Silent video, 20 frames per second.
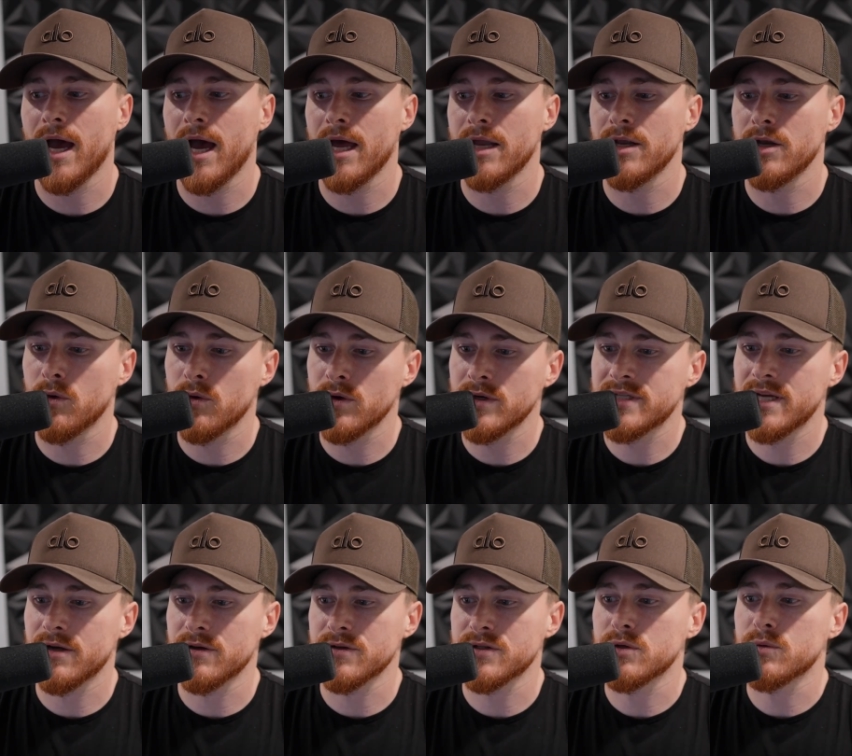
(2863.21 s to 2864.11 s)
no one
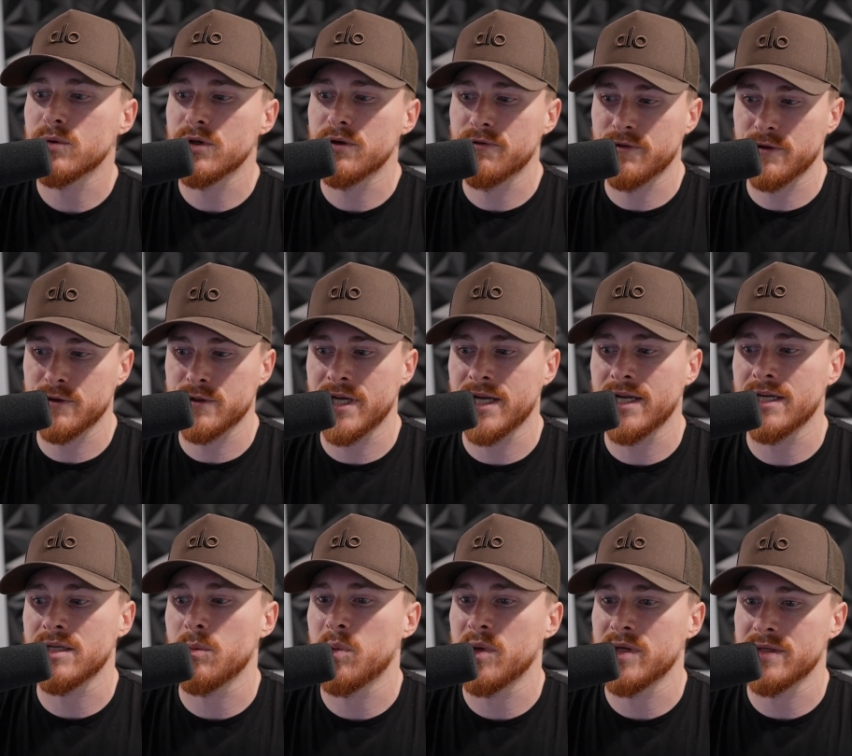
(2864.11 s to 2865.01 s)
tells you when you first get
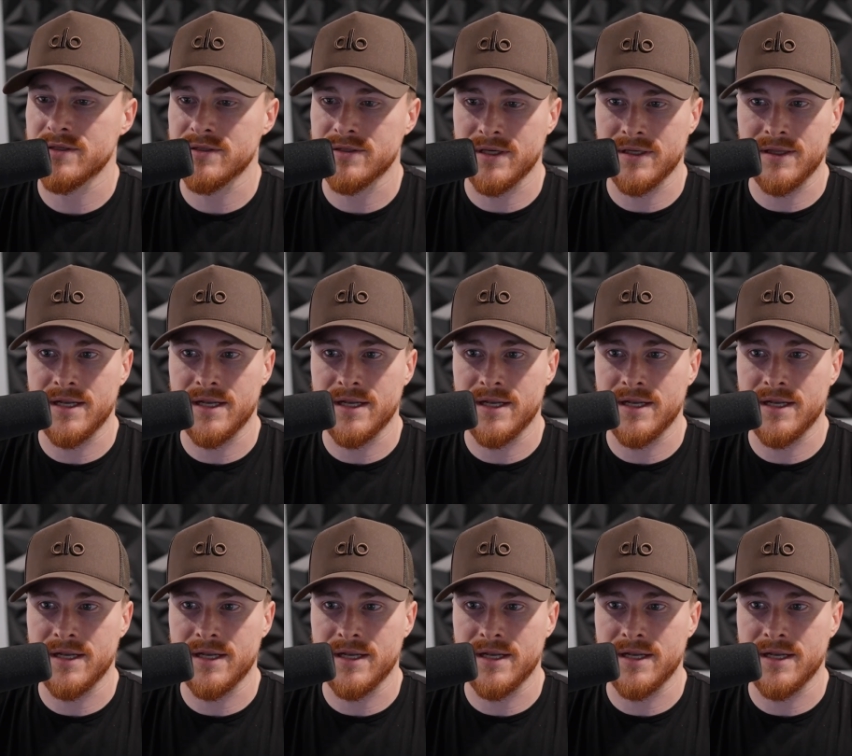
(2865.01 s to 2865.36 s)
into business, like,